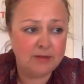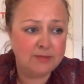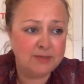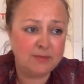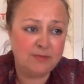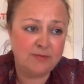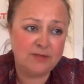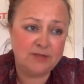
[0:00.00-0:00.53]
some
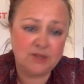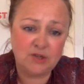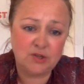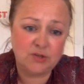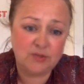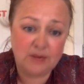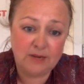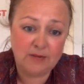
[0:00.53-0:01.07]
of us are just
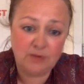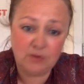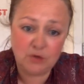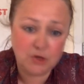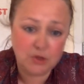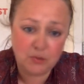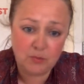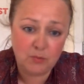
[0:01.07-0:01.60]
really
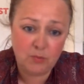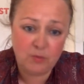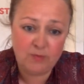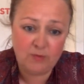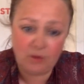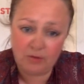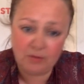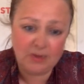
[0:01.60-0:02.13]
fortunate we've
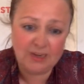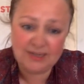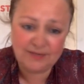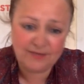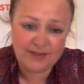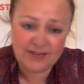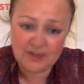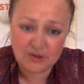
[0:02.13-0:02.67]
got the money to
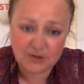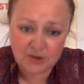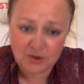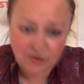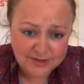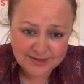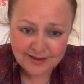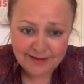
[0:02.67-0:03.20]
feed our
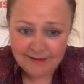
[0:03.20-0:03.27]
dogs.